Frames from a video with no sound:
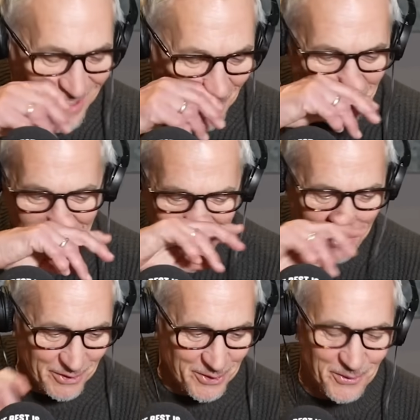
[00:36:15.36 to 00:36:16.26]
bet you
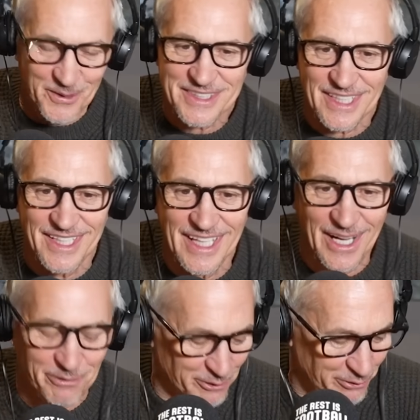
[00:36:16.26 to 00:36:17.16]
never thought we'd say that
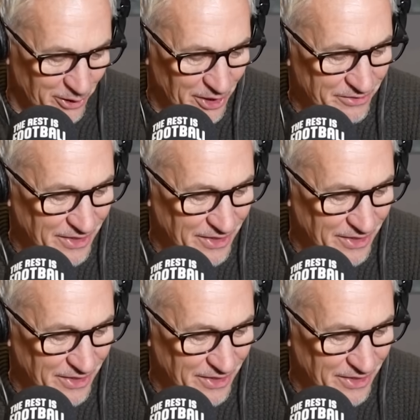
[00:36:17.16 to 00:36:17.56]
after 5